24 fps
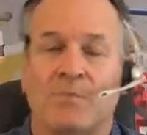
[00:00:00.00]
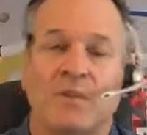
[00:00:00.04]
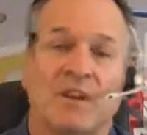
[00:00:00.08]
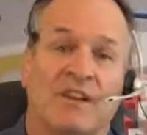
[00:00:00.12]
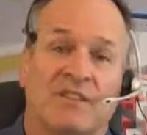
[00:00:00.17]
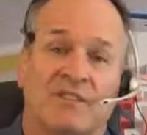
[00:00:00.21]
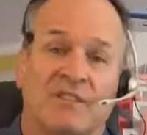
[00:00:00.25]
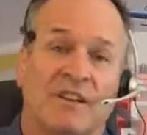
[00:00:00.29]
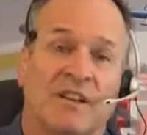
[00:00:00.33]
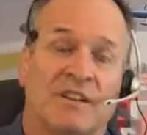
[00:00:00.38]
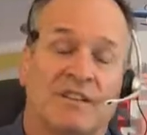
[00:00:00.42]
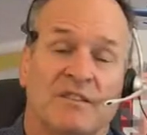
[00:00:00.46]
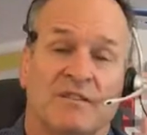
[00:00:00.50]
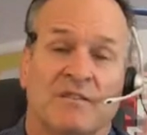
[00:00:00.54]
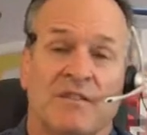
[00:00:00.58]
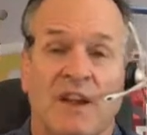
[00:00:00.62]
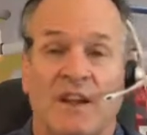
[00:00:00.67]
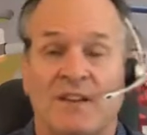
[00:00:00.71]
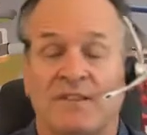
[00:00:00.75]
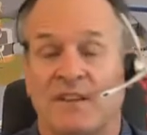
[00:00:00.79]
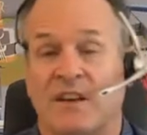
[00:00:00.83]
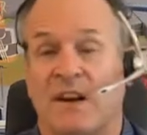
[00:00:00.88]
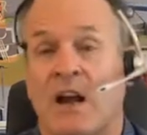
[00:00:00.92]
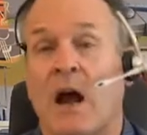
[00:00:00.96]
Because let's
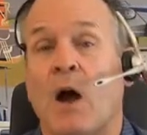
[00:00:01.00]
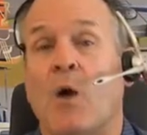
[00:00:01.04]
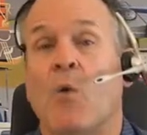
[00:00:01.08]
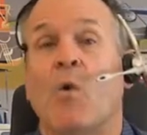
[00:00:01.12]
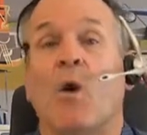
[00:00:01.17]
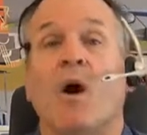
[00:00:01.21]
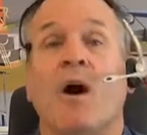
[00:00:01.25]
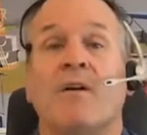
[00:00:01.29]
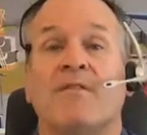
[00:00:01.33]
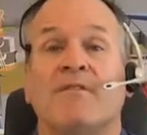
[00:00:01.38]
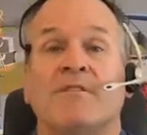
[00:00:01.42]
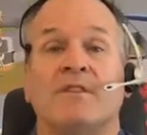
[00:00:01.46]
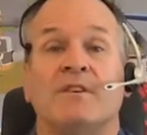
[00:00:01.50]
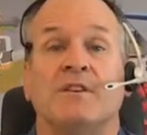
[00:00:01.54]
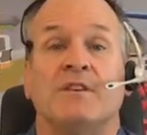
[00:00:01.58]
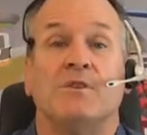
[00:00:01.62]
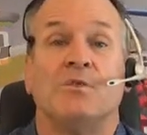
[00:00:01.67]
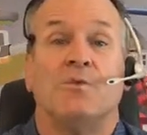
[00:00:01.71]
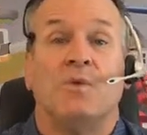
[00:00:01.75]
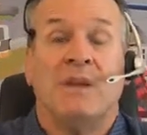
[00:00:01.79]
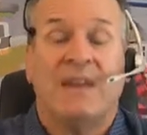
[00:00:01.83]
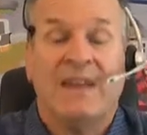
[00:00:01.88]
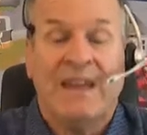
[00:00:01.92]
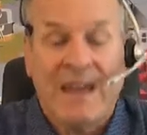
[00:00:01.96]
face it, how often do
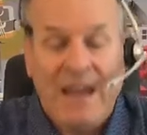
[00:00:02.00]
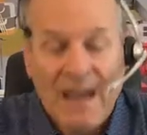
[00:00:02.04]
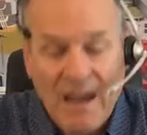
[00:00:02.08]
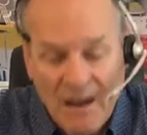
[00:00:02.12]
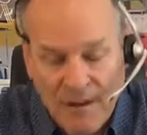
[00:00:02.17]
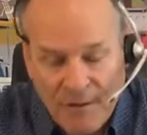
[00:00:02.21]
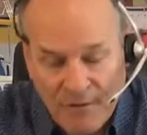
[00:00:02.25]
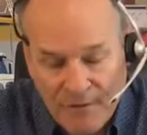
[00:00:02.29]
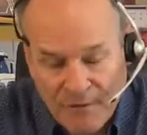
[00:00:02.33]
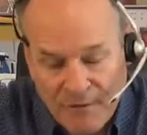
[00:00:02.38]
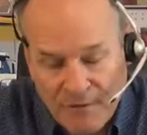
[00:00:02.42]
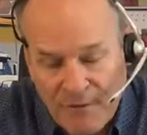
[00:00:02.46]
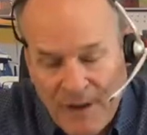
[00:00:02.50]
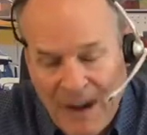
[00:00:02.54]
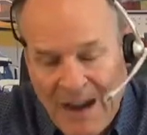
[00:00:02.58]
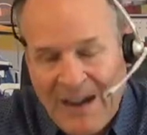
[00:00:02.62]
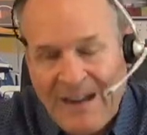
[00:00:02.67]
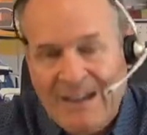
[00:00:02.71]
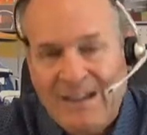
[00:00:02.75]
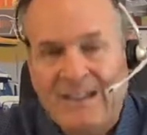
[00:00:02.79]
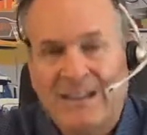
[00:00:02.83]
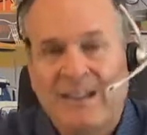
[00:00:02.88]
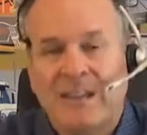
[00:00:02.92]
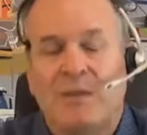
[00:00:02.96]
we
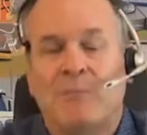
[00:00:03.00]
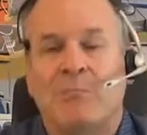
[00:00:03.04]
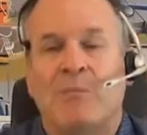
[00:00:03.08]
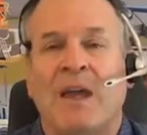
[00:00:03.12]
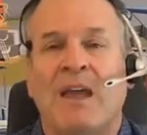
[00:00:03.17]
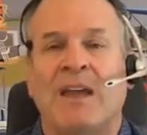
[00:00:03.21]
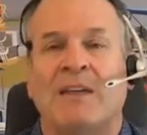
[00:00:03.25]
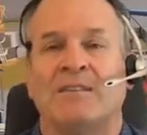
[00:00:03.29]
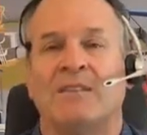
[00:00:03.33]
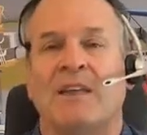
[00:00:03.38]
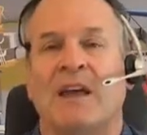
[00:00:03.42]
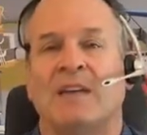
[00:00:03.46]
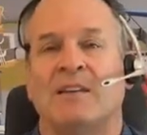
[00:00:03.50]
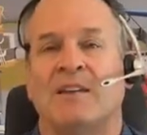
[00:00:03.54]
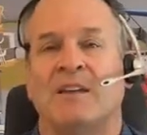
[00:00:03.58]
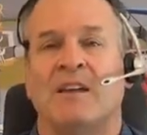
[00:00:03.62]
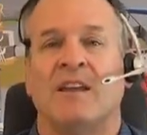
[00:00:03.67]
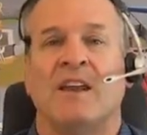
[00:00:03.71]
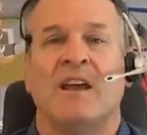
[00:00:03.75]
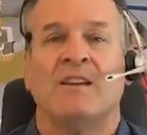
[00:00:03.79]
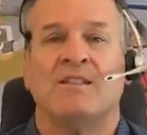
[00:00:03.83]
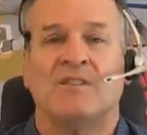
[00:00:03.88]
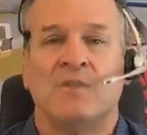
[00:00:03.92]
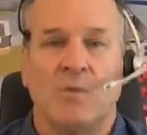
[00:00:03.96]
finally make that
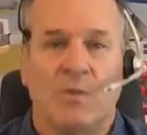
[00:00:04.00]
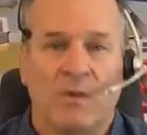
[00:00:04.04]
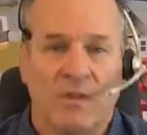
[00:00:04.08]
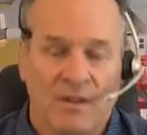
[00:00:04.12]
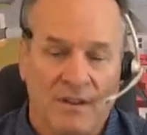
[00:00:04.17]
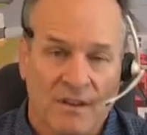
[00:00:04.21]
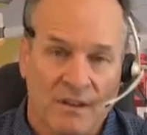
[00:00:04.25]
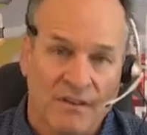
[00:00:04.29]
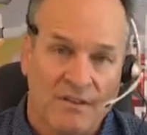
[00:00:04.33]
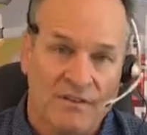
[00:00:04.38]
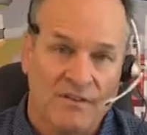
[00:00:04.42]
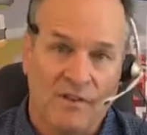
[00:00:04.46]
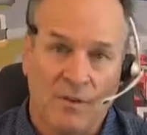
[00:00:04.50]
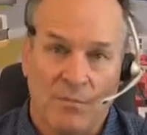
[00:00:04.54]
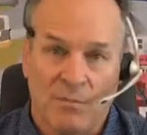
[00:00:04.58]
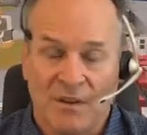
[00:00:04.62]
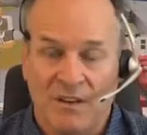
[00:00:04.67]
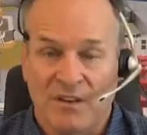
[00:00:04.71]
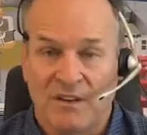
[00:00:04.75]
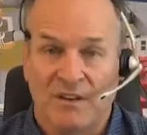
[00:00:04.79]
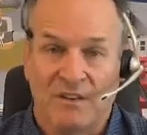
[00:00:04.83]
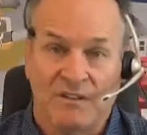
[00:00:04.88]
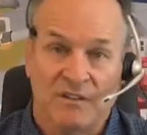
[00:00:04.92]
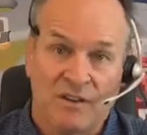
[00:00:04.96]
connection with a
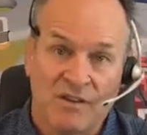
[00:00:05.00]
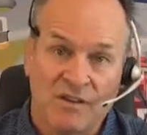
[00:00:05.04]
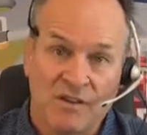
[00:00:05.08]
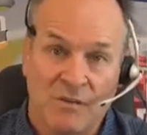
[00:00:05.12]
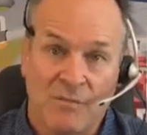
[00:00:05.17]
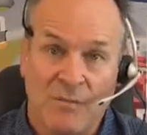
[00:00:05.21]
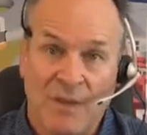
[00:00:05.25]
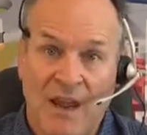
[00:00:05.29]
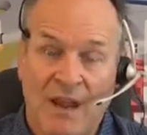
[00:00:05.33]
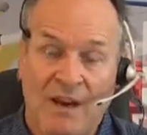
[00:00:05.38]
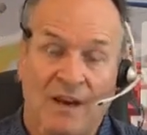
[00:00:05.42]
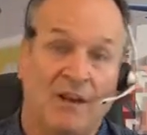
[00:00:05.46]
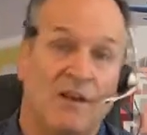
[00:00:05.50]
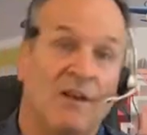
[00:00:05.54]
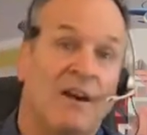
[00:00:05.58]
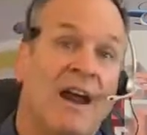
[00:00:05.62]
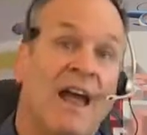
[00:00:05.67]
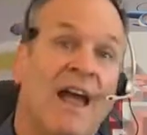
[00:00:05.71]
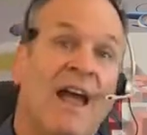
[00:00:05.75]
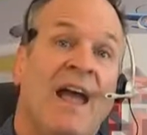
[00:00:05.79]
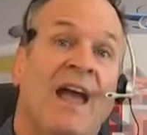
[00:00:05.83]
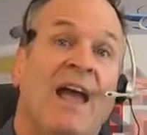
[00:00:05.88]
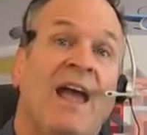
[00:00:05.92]
shipping decision maker